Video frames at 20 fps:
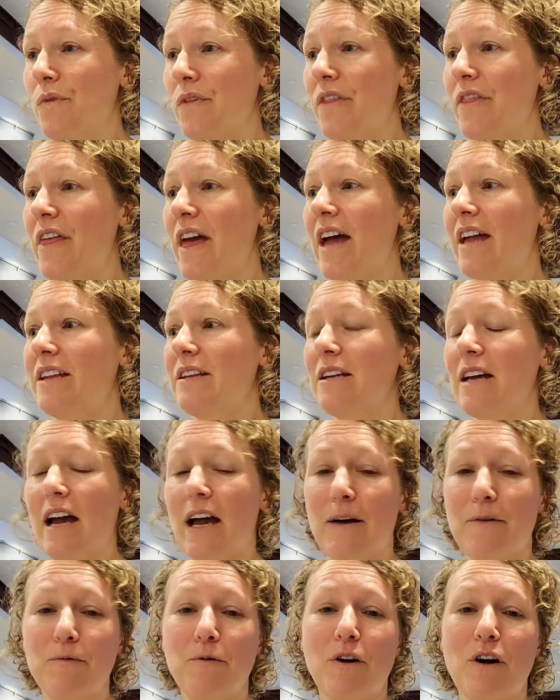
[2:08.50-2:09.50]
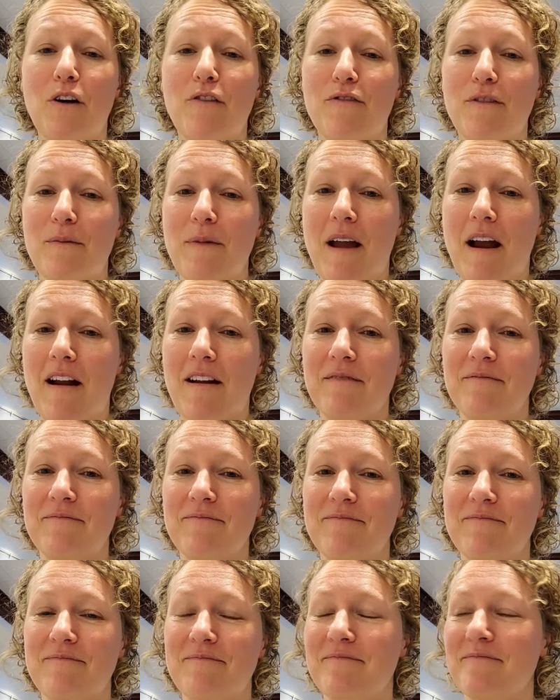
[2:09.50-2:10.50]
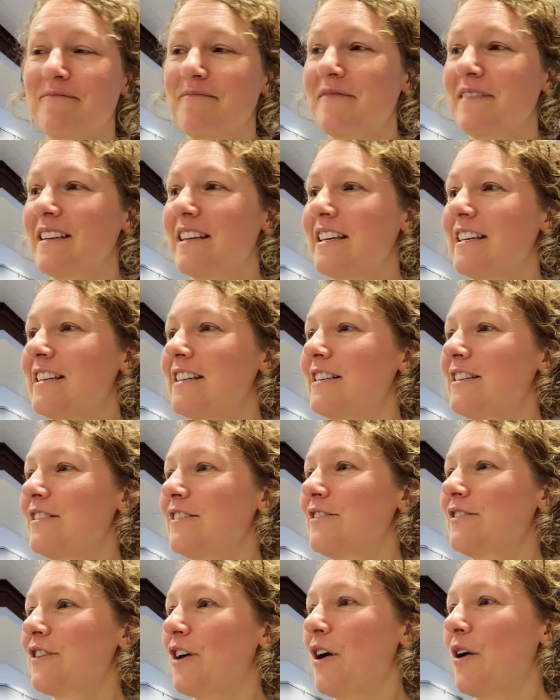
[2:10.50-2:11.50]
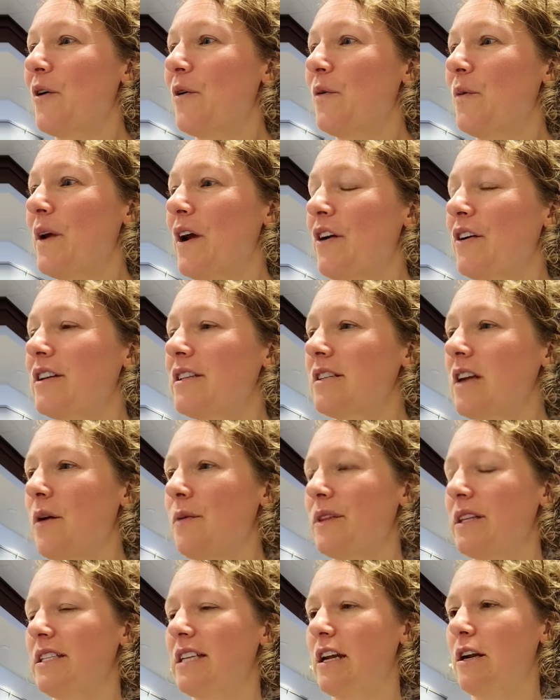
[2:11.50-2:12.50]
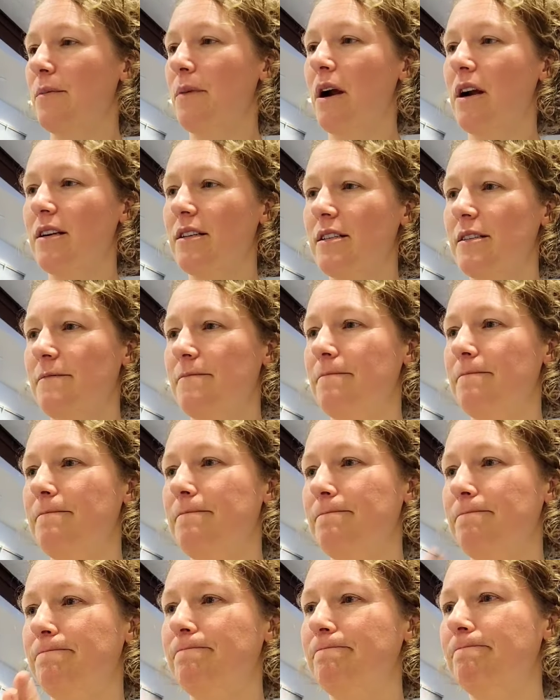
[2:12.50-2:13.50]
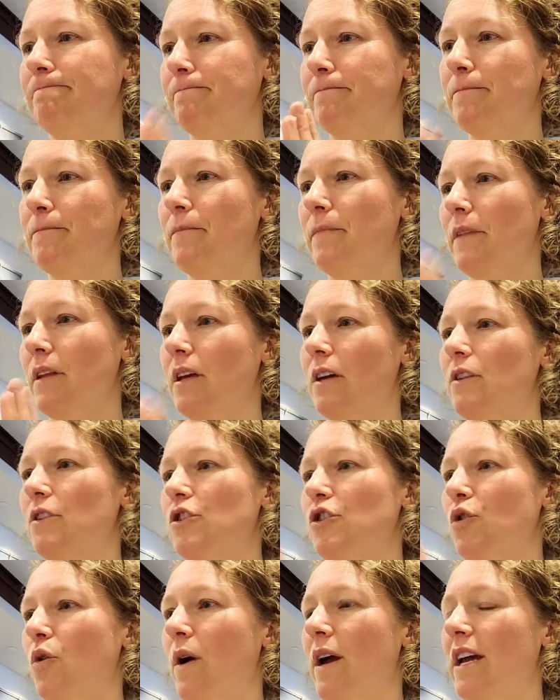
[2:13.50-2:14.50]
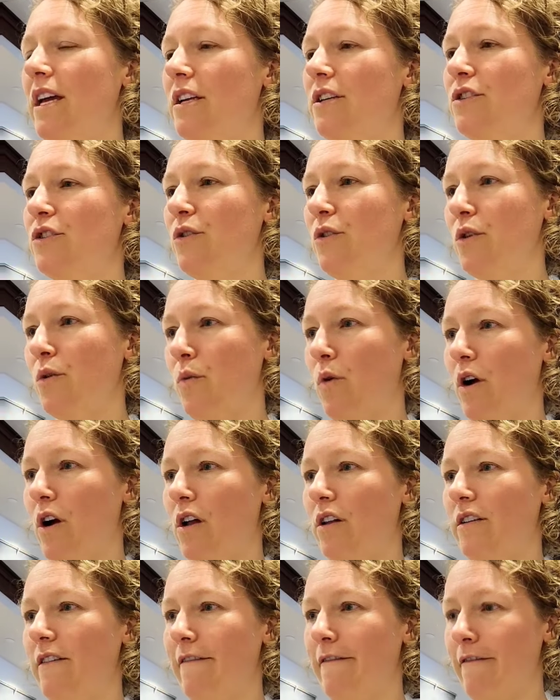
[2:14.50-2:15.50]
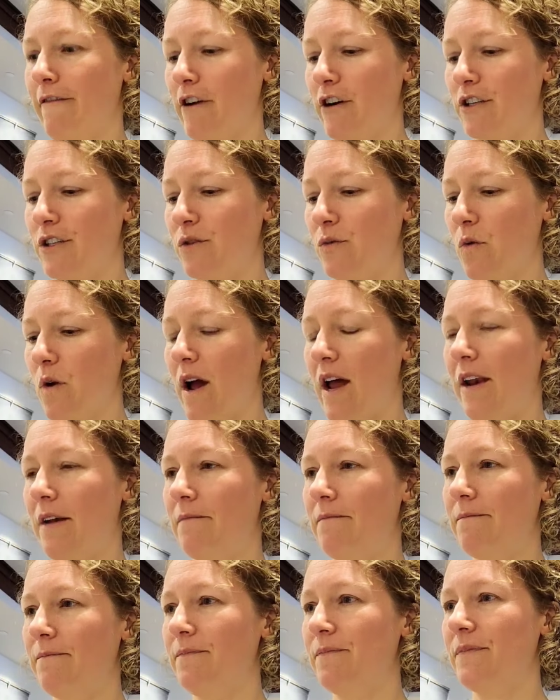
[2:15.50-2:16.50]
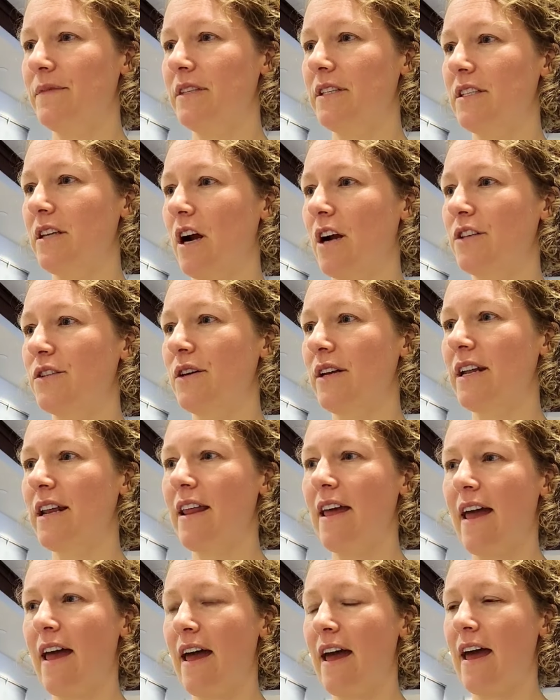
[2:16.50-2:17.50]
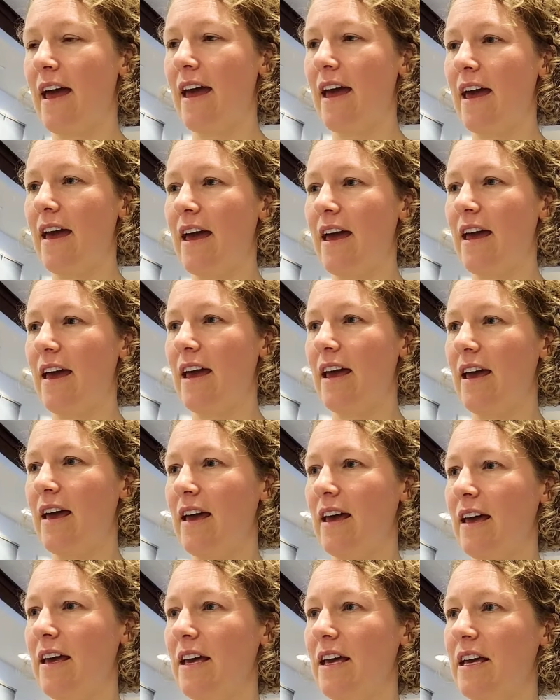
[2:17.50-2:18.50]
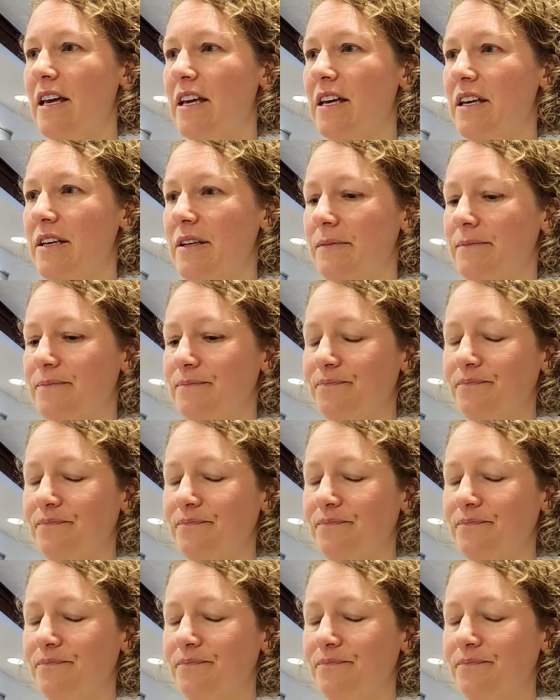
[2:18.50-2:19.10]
Then we'll go from there. So we are going to start with the tenor part. Joy to the World. Verse 1 starts on an A.